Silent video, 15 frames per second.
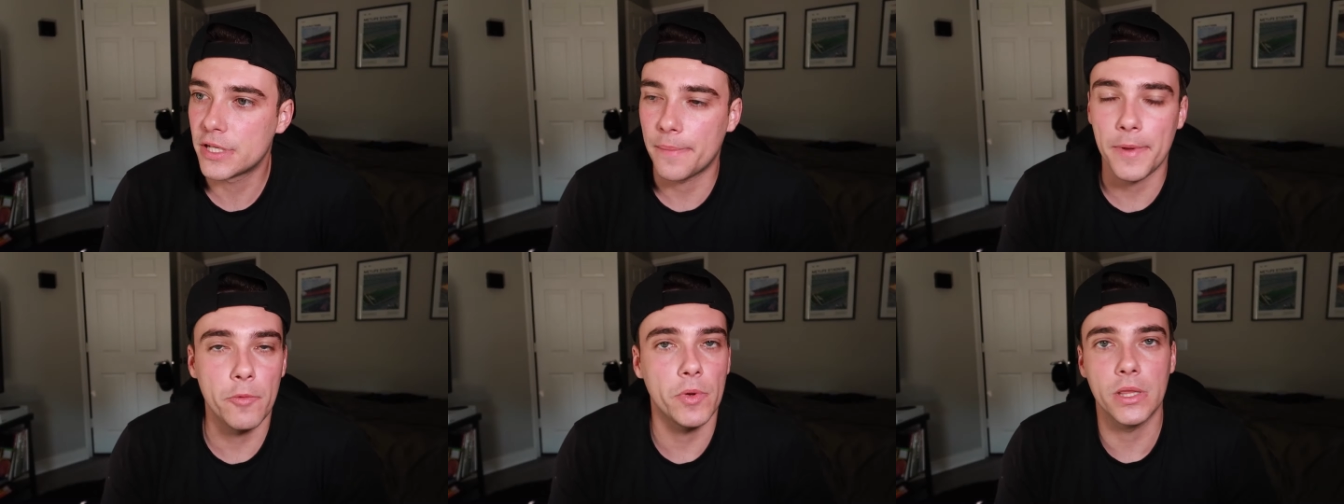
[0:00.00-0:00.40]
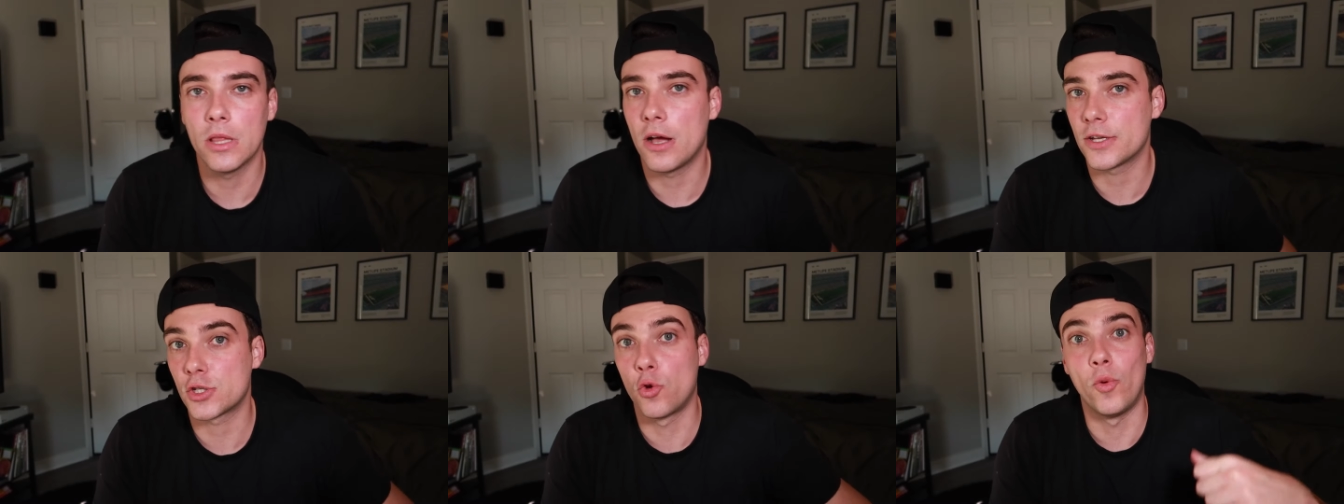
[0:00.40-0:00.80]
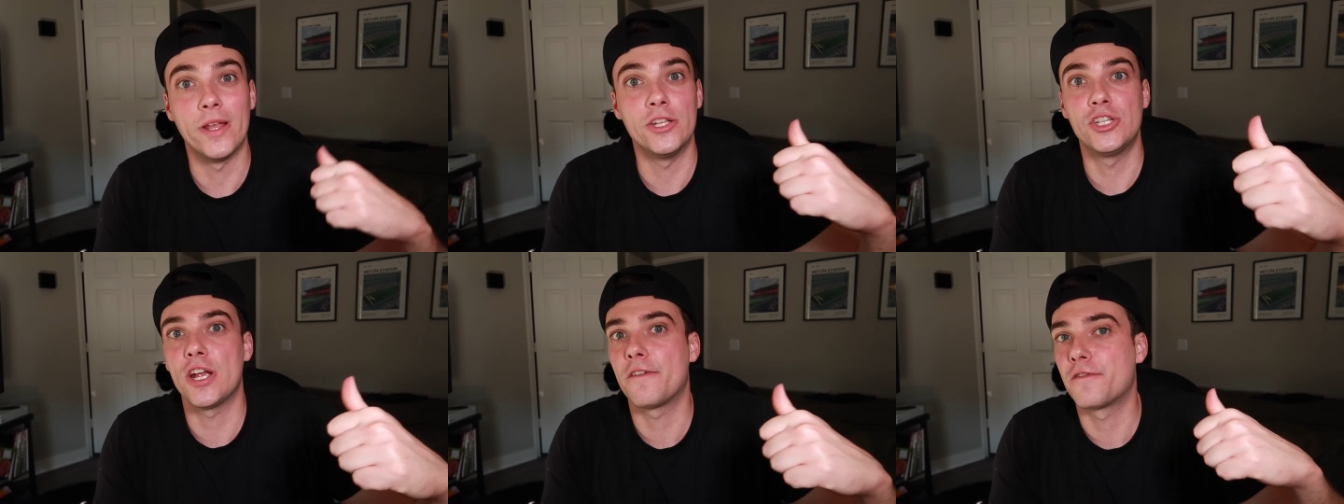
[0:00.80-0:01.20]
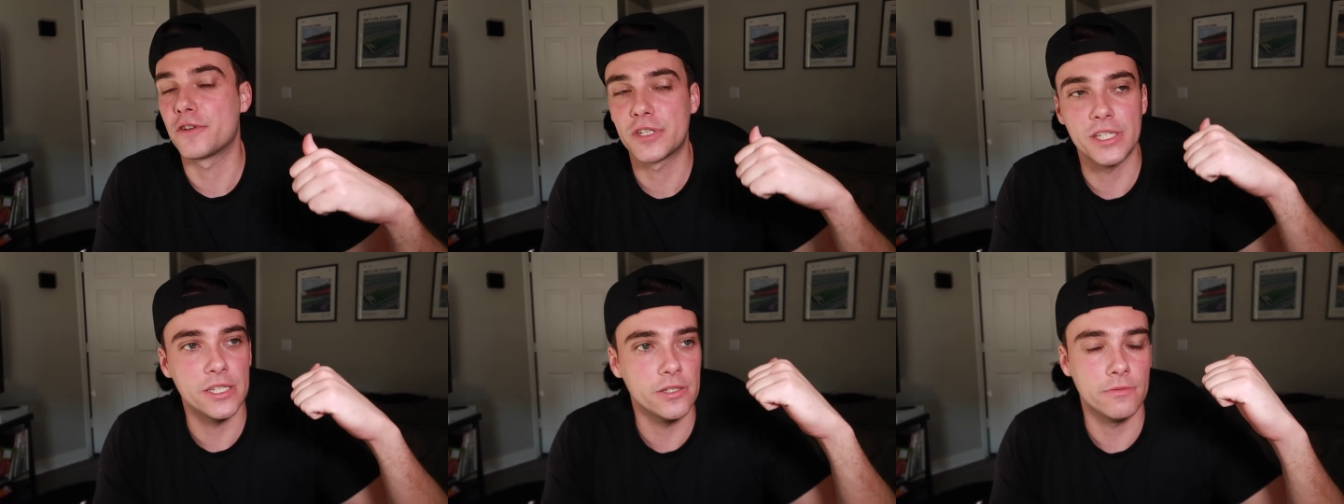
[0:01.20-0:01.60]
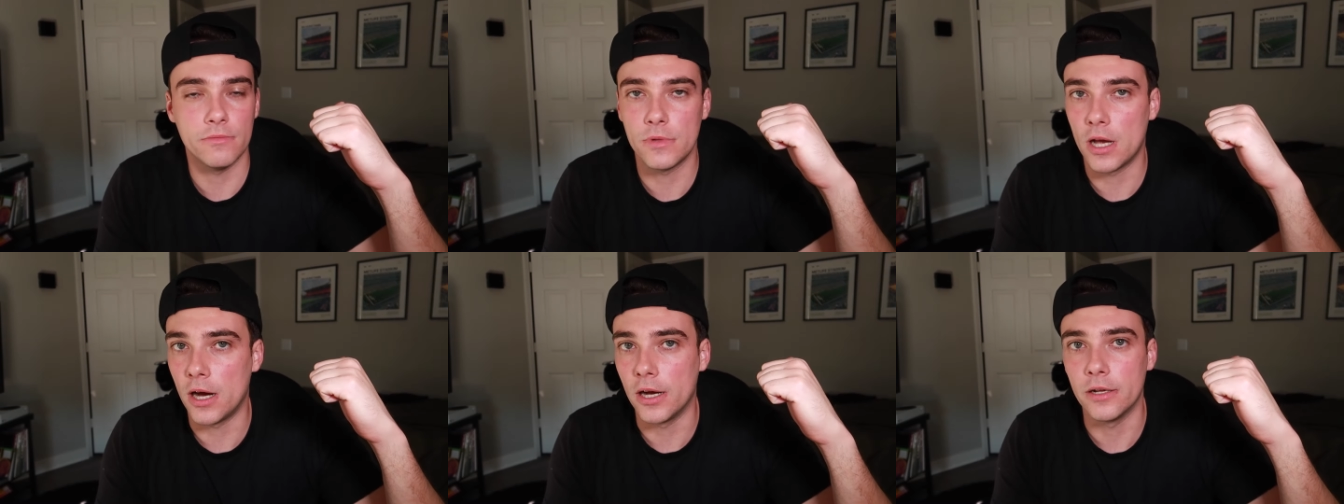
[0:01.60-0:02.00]
I mean, we lost Quinton Jefferson,
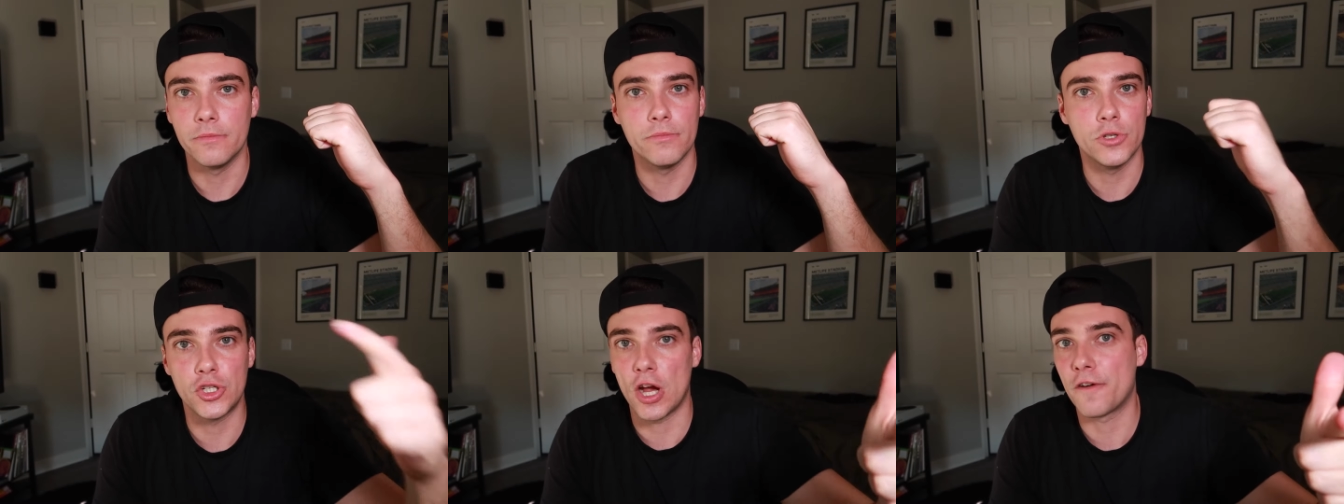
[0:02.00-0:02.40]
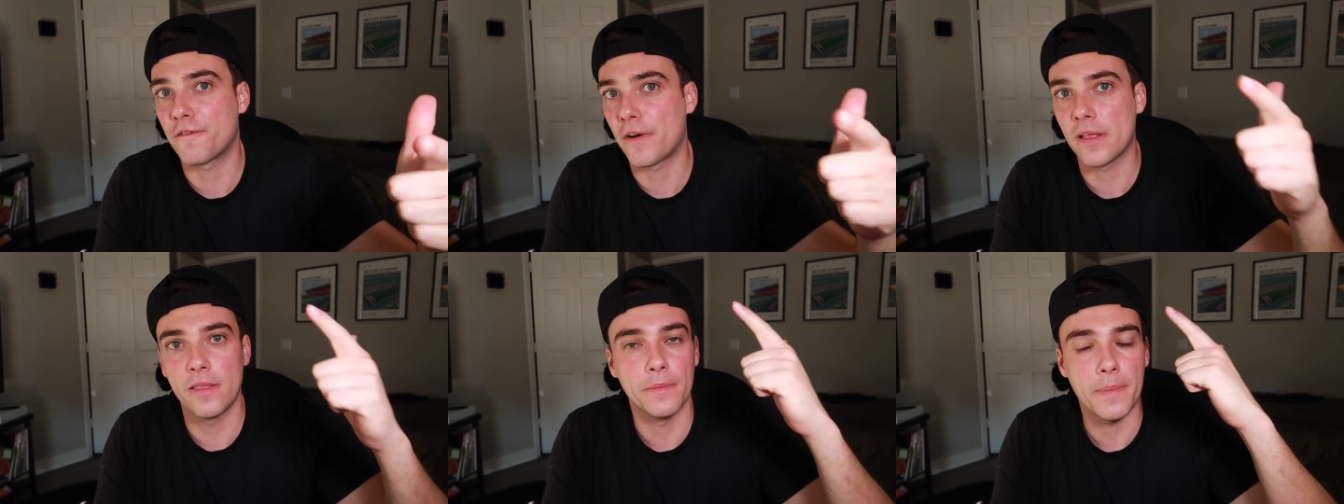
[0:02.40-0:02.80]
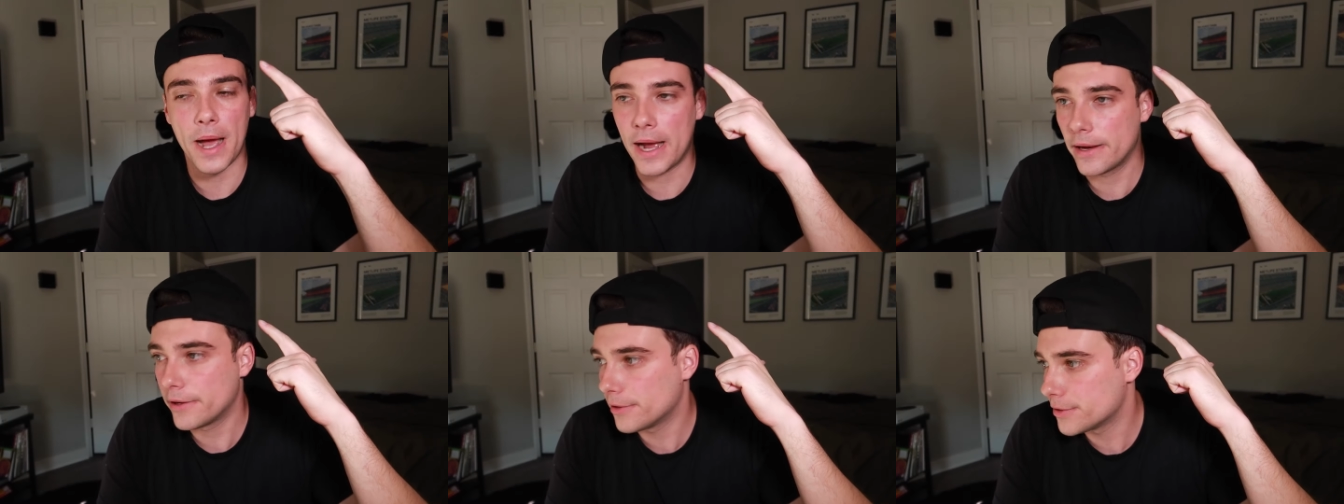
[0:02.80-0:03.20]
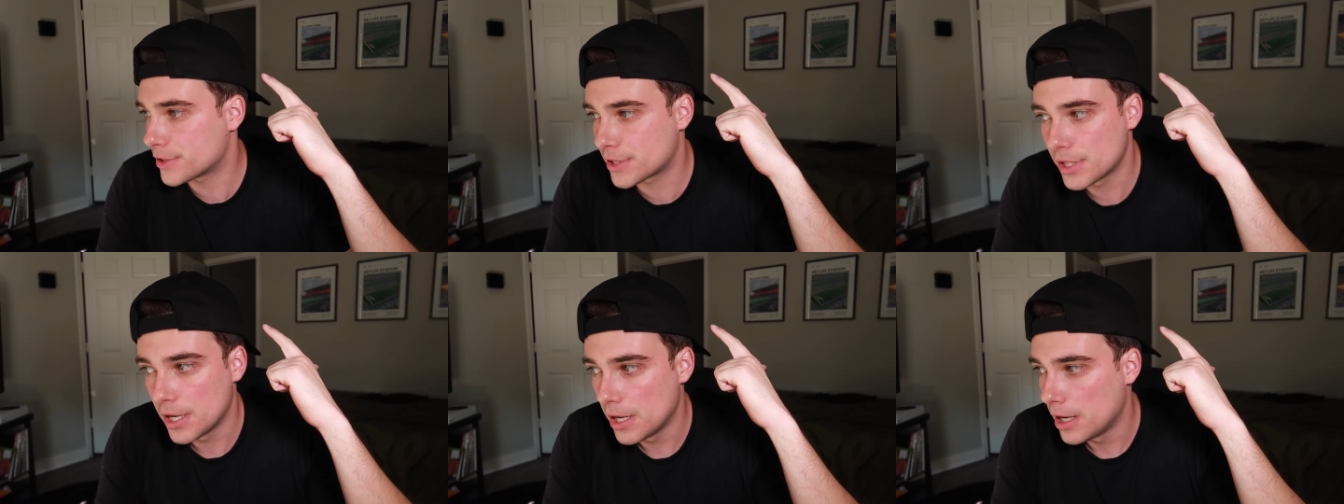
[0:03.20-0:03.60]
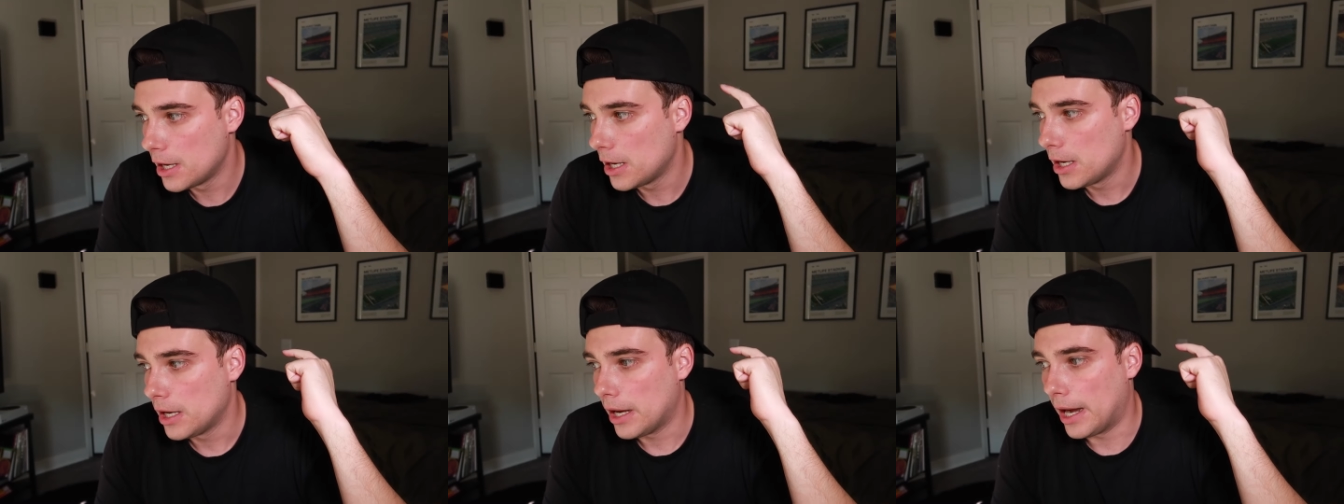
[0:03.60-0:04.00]
uh, John Franklin Myers,
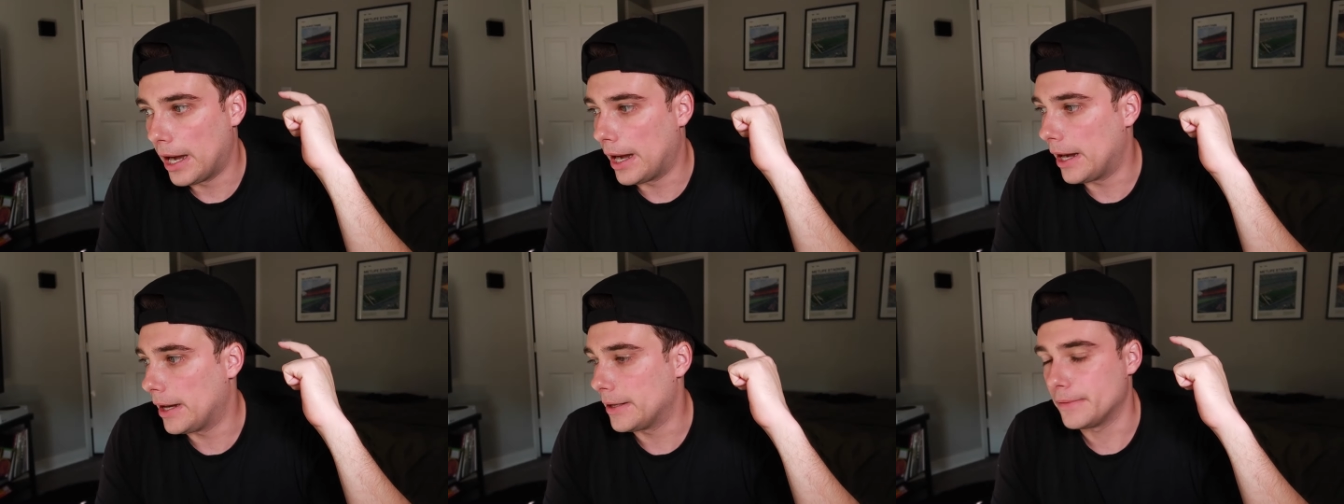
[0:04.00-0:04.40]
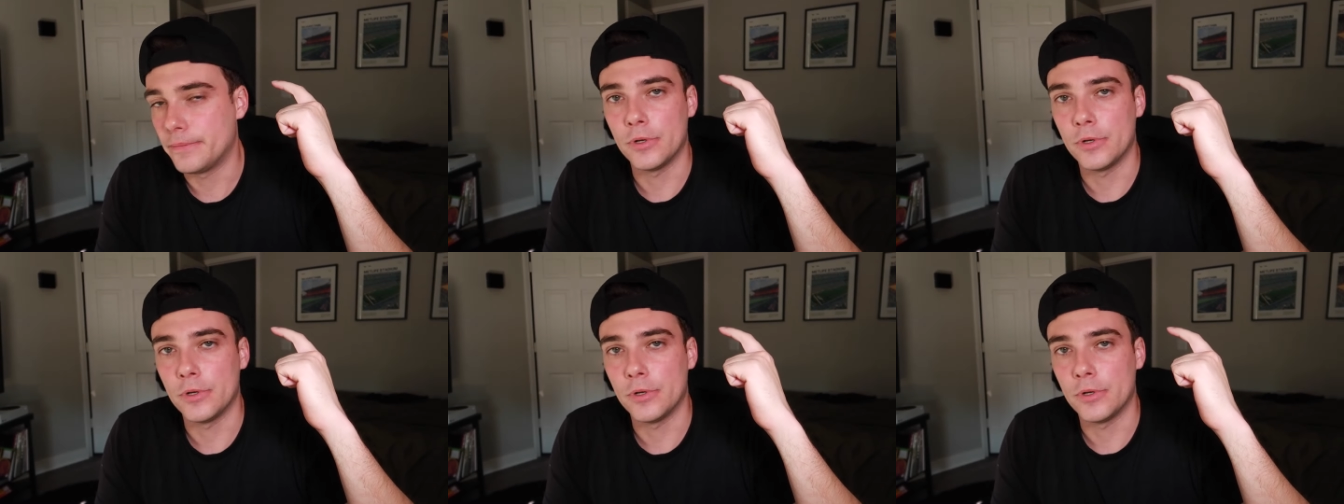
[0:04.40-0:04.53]
uh,